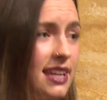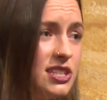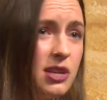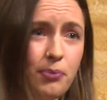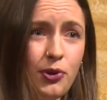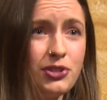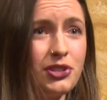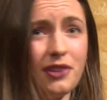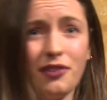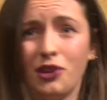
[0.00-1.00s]
sketching a
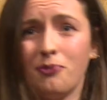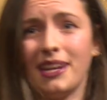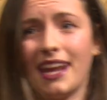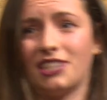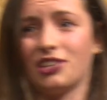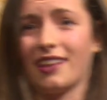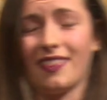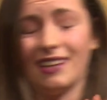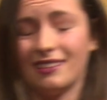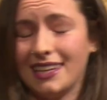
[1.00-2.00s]
portrait of human nature
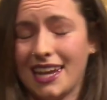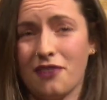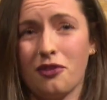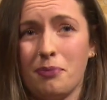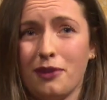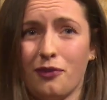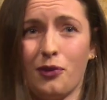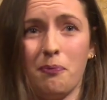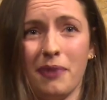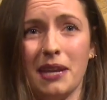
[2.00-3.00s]
that has never
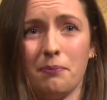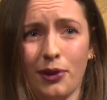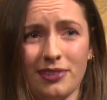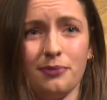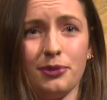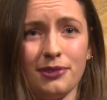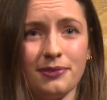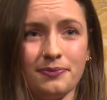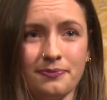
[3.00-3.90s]
before been possible.